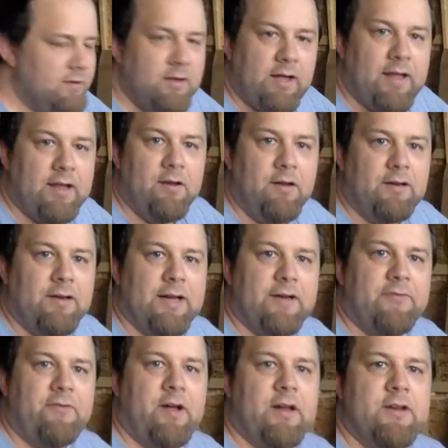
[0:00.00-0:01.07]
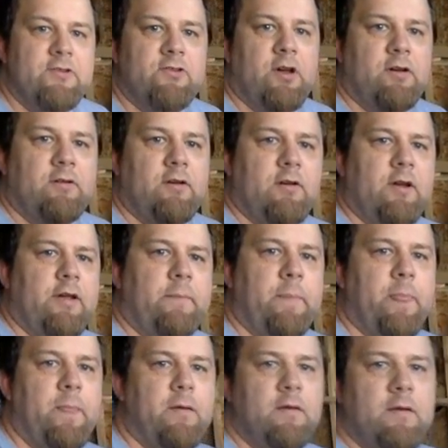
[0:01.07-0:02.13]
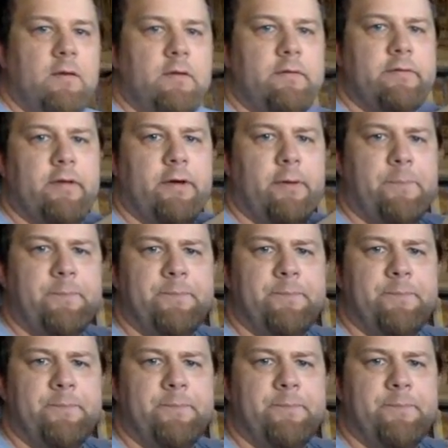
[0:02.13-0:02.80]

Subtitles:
I look like a fucking drunk, don't I? So